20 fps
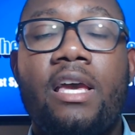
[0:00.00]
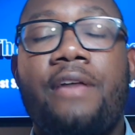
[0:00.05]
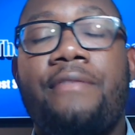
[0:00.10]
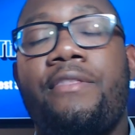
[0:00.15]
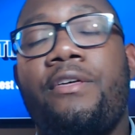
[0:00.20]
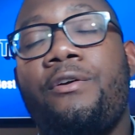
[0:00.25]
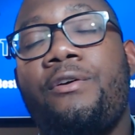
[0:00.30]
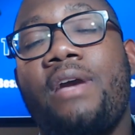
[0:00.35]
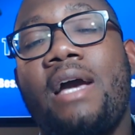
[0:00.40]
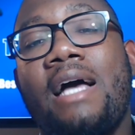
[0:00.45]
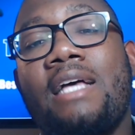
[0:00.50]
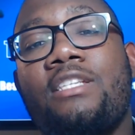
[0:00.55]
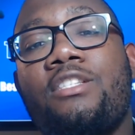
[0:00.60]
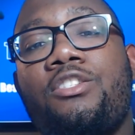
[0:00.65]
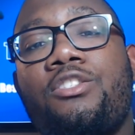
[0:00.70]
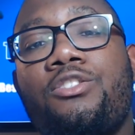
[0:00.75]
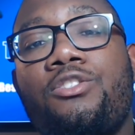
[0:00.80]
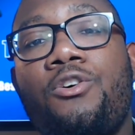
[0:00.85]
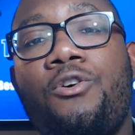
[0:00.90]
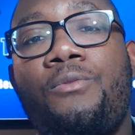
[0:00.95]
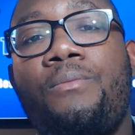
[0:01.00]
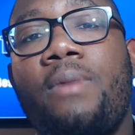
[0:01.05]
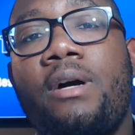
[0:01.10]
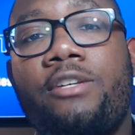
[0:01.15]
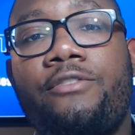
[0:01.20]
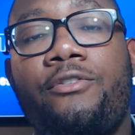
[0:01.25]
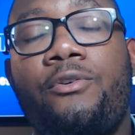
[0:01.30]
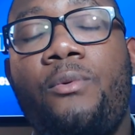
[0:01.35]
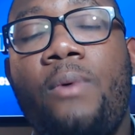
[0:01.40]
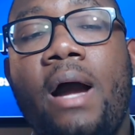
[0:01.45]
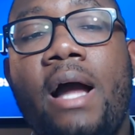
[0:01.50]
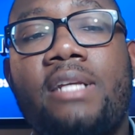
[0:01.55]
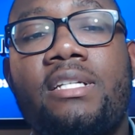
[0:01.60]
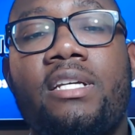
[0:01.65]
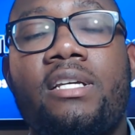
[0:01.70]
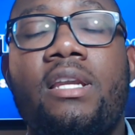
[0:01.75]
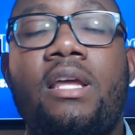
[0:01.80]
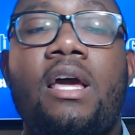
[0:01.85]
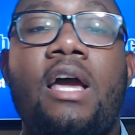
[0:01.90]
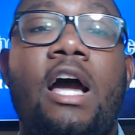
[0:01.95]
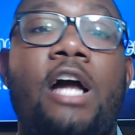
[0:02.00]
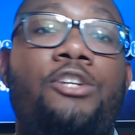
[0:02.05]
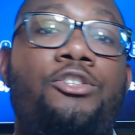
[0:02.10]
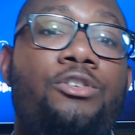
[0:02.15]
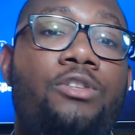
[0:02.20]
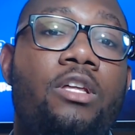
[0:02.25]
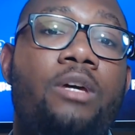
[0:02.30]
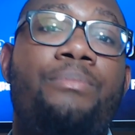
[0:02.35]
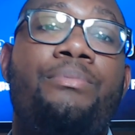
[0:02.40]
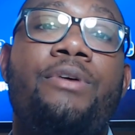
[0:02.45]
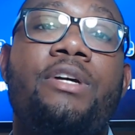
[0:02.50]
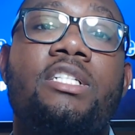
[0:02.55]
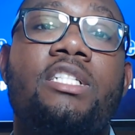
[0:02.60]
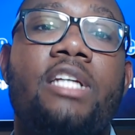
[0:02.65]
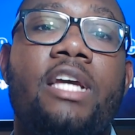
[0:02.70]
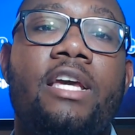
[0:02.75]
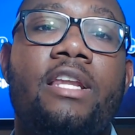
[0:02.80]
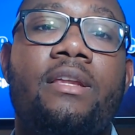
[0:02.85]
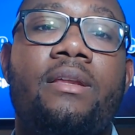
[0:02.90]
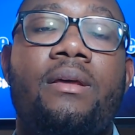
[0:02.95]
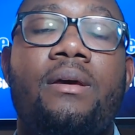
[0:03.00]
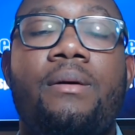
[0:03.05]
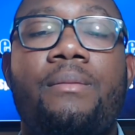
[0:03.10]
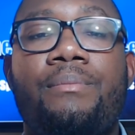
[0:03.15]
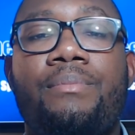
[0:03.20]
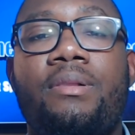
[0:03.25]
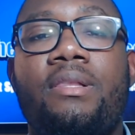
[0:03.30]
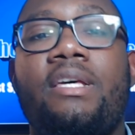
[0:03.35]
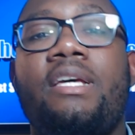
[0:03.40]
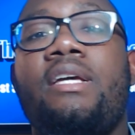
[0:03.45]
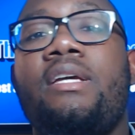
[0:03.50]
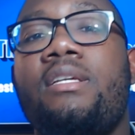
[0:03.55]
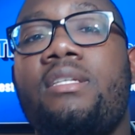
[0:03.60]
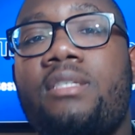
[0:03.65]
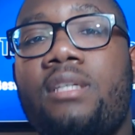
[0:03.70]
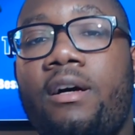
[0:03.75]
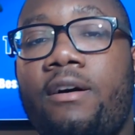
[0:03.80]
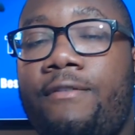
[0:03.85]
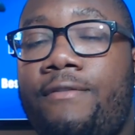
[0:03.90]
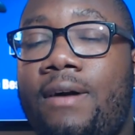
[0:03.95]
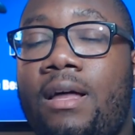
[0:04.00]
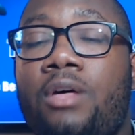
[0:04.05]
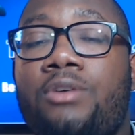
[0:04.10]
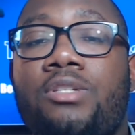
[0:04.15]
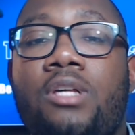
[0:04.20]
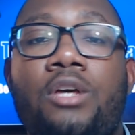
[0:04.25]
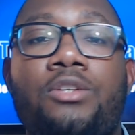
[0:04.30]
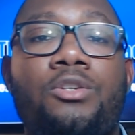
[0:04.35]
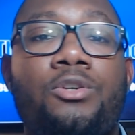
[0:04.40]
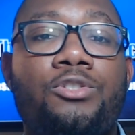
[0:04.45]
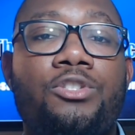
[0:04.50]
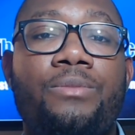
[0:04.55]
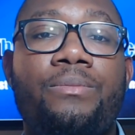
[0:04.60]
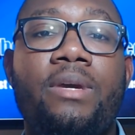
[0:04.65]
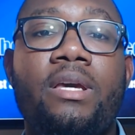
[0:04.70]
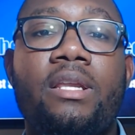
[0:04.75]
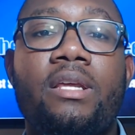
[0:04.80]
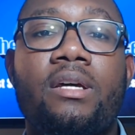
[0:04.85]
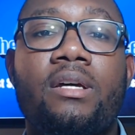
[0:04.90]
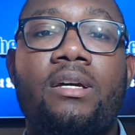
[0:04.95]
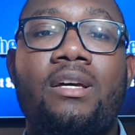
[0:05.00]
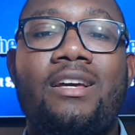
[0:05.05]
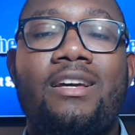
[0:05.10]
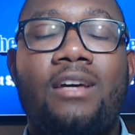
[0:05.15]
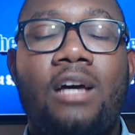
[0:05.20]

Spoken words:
Thank you guys so much for watching. I truly appreciate it. Please follow us on social media.